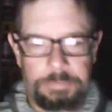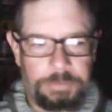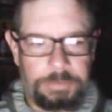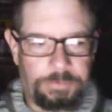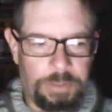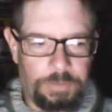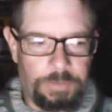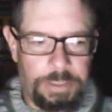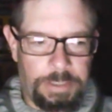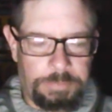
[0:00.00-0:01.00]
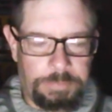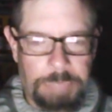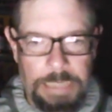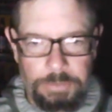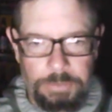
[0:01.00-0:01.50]
It's sent over here and it's
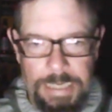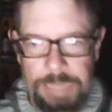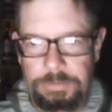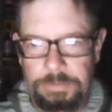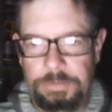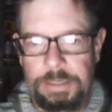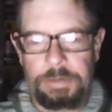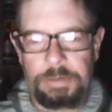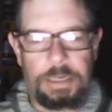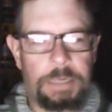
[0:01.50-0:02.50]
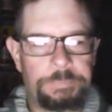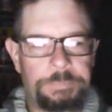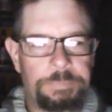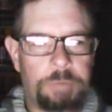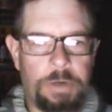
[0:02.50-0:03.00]
bottled at their uh,
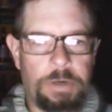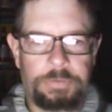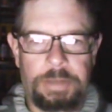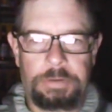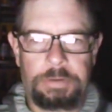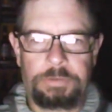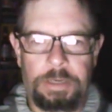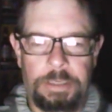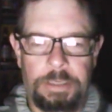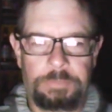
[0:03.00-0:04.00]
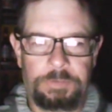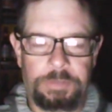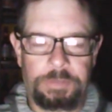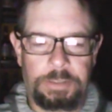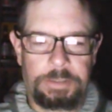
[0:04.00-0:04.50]
Bardstown, Kentucky
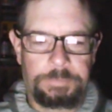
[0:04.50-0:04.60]
facility.